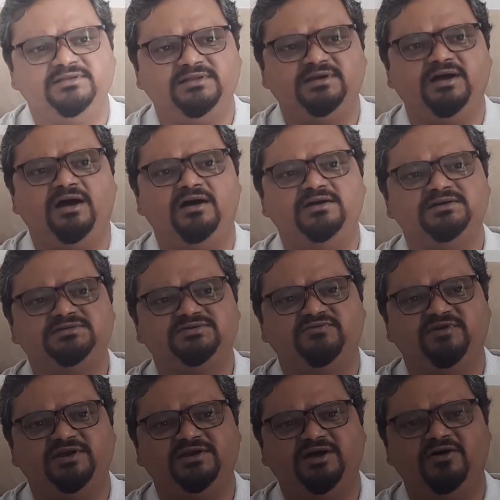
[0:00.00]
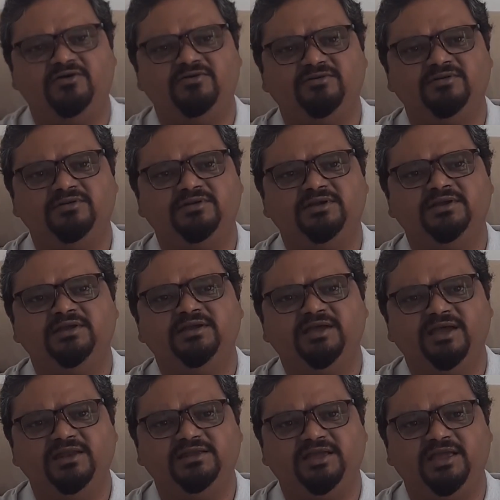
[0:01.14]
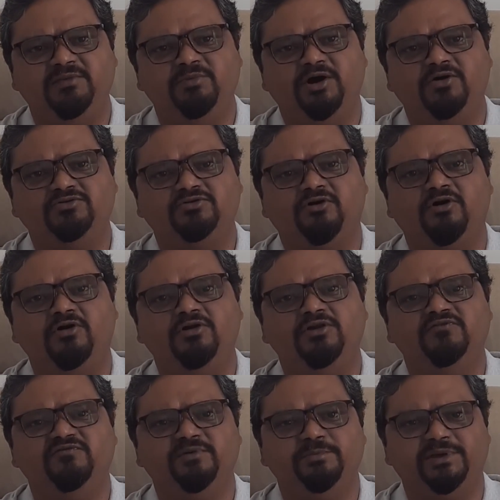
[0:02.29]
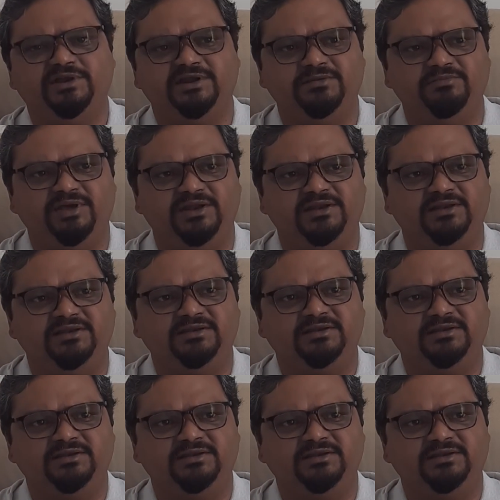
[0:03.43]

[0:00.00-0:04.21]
The guards were down, and came out all women and men.